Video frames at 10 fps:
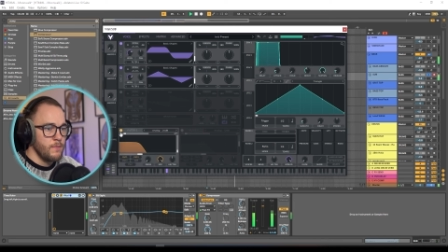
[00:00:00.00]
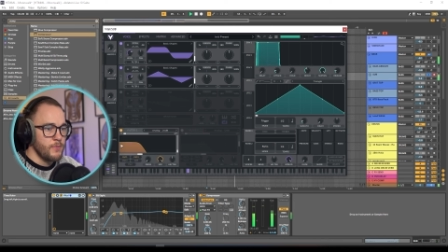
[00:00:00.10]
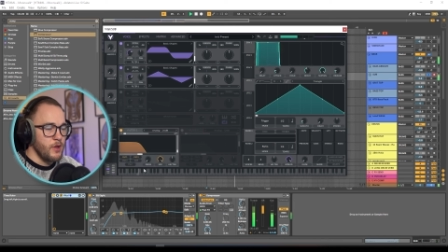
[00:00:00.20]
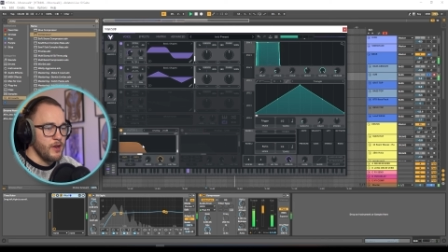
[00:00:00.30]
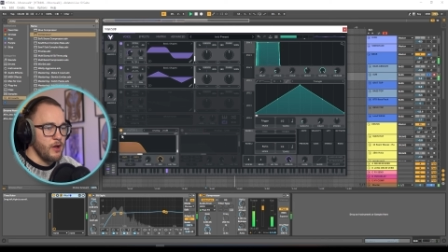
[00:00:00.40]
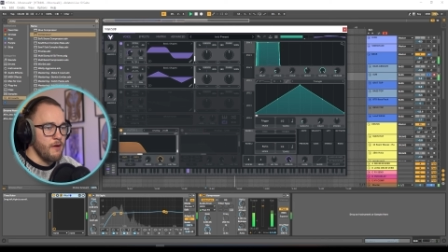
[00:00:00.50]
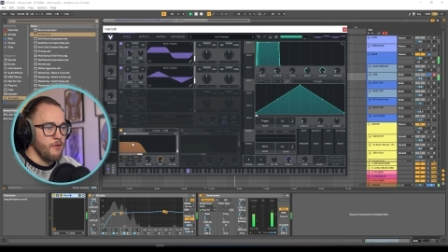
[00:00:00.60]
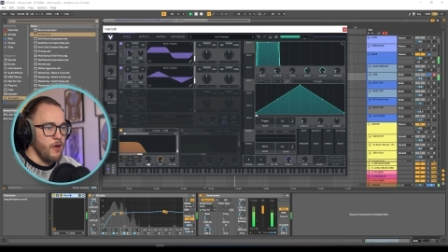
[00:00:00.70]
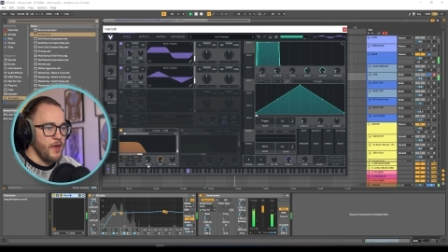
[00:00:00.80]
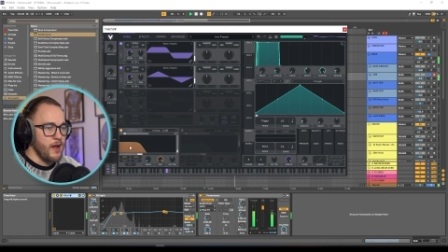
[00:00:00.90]
cutting off
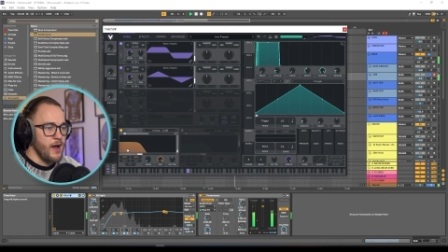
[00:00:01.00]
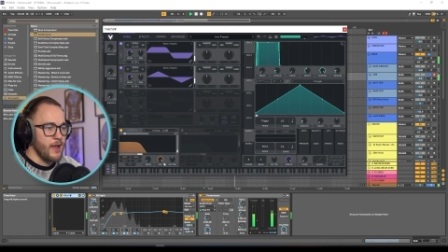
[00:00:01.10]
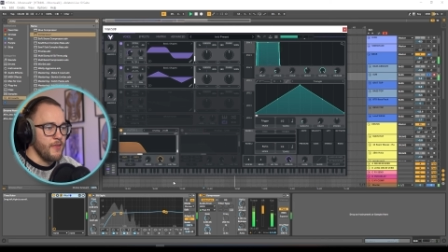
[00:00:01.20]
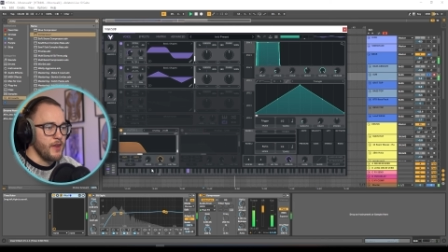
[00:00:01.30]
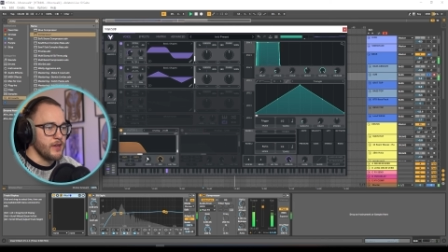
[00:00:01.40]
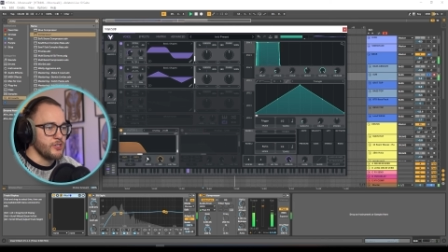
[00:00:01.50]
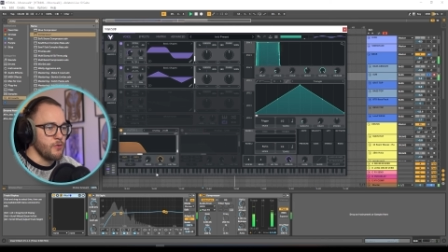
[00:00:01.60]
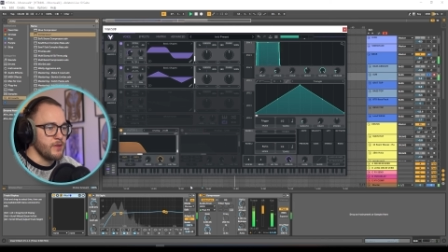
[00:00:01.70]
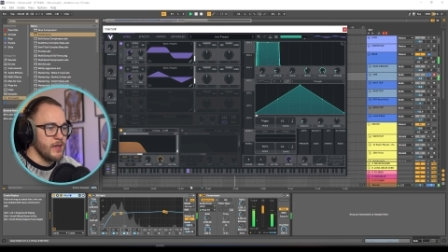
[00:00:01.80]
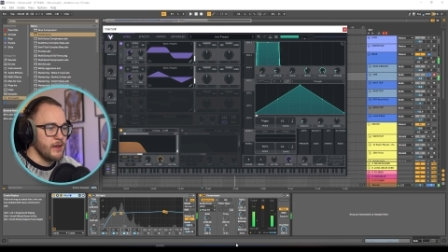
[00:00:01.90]
all that high end that I don't
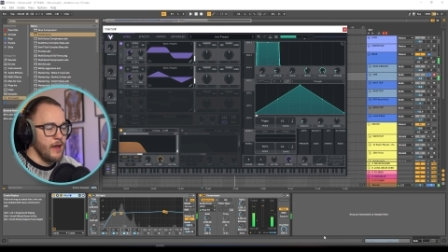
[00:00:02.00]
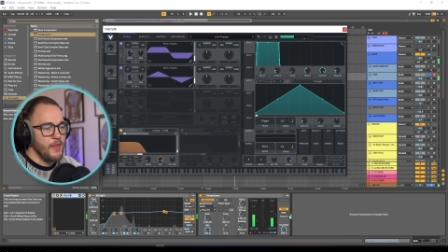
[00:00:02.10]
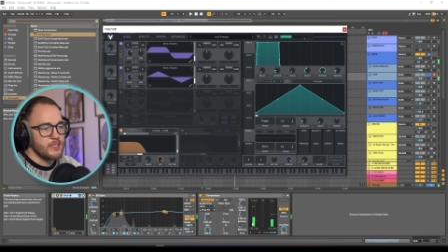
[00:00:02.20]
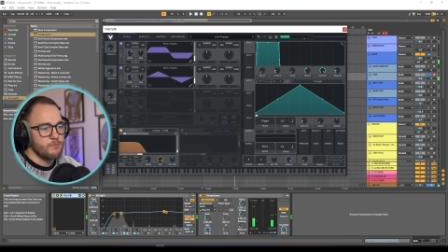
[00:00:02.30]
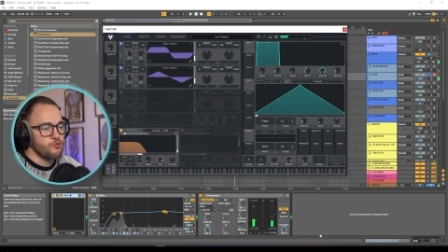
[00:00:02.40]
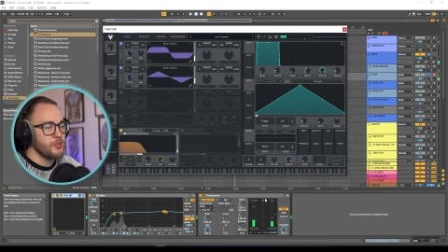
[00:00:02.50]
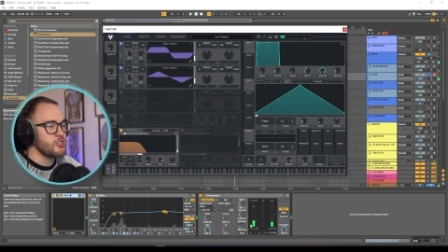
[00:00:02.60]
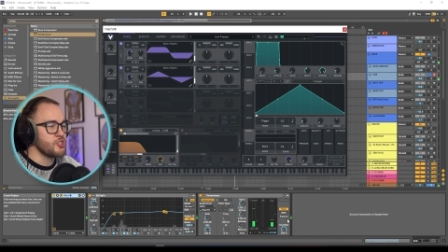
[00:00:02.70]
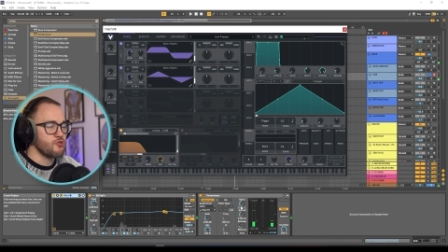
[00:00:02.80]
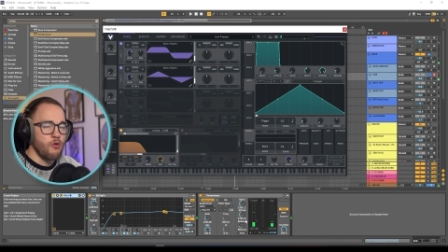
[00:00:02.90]
need, and then some really
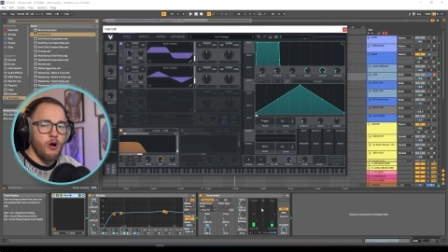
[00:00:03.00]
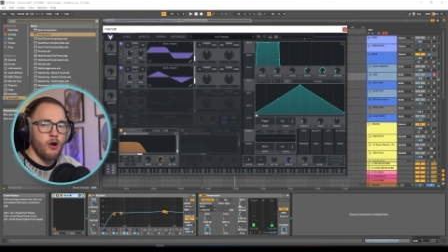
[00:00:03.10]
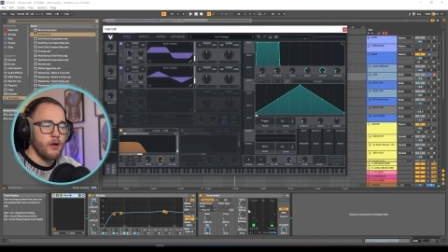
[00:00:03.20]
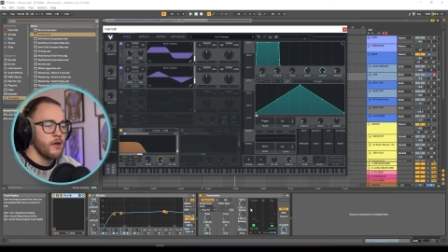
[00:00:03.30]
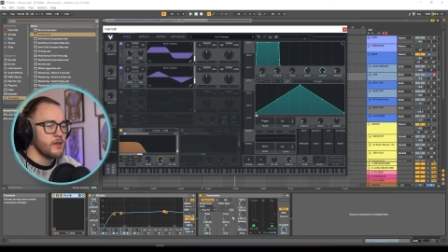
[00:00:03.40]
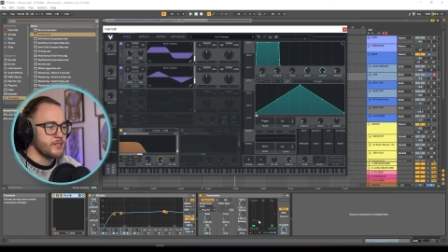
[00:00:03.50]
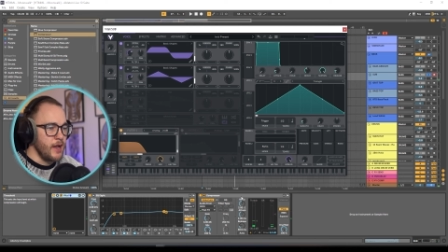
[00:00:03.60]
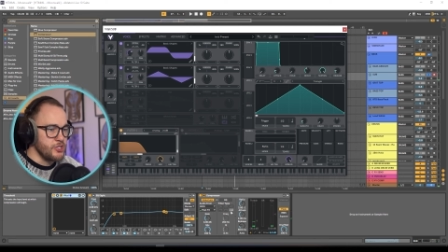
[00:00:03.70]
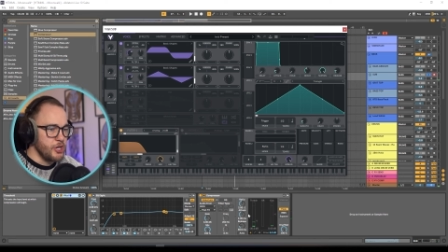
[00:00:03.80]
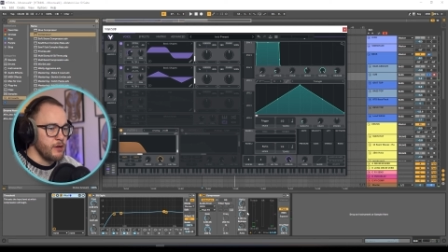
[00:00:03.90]
strong
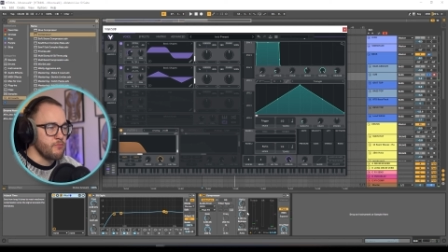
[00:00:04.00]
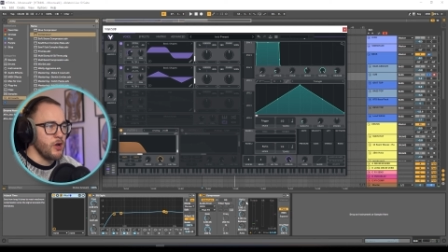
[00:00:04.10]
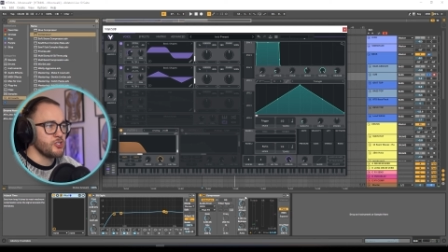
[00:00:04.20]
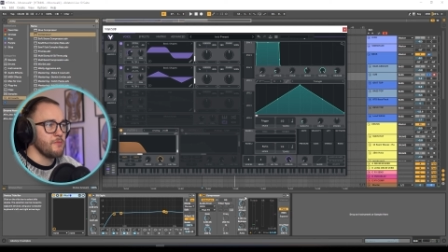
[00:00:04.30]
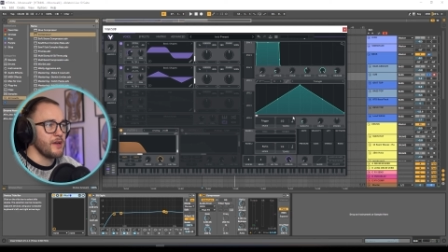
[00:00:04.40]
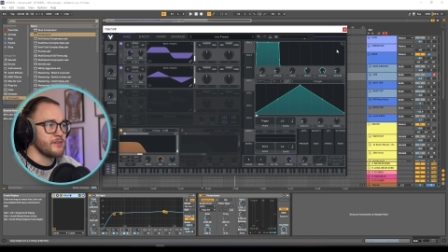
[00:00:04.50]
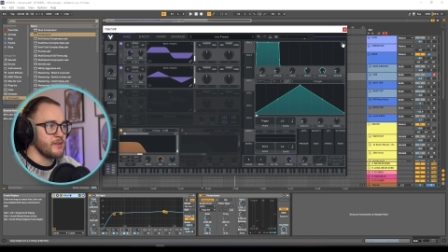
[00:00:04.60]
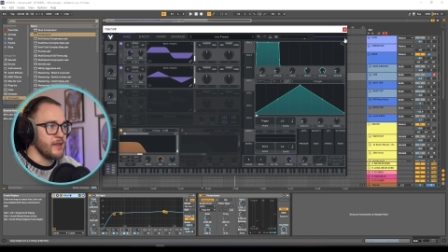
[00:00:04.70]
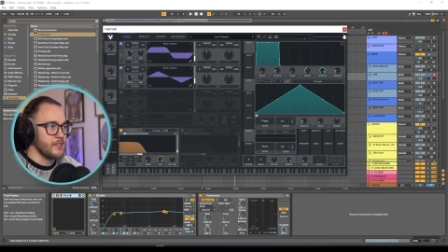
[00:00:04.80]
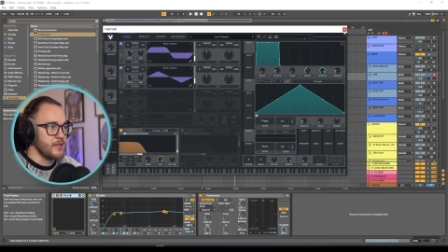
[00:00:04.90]
sidechain compression because
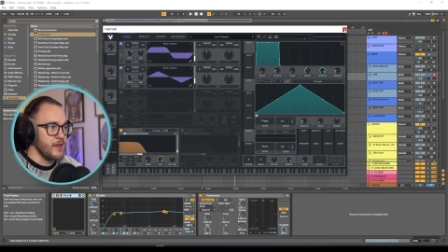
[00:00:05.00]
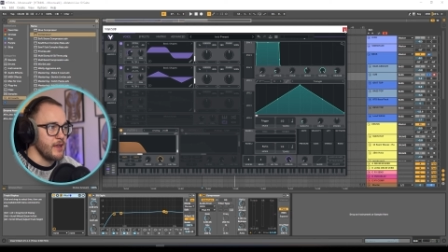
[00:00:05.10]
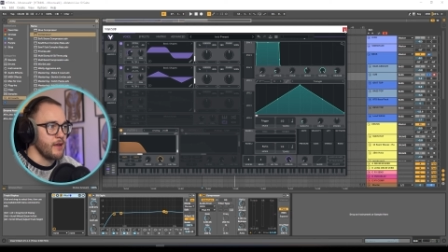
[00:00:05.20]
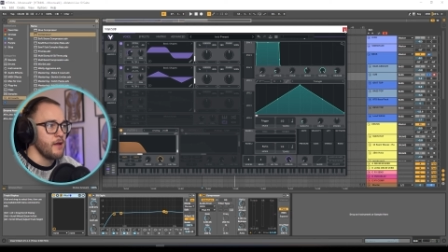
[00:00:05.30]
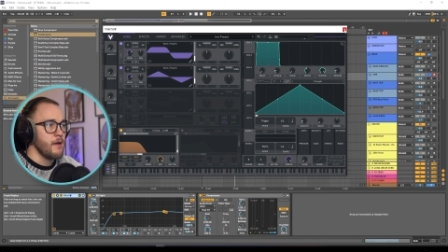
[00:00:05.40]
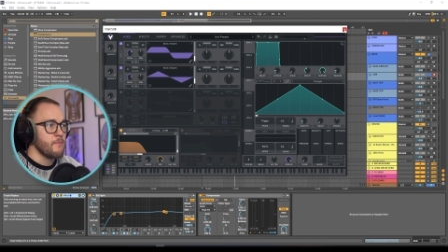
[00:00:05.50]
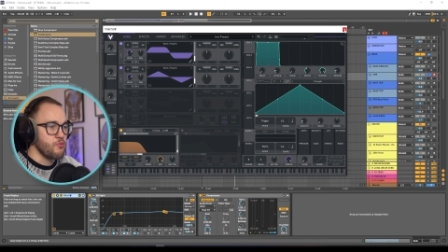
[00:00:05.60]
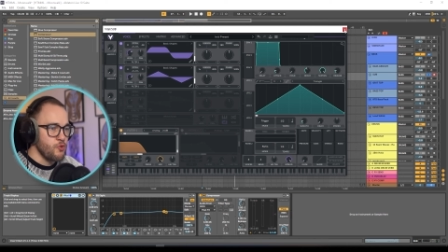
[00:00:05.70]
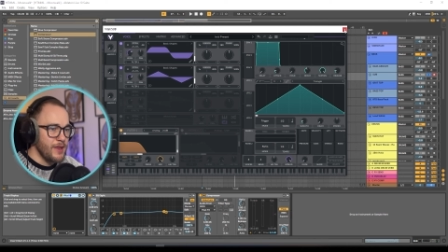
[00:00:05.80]
it is hitting pretty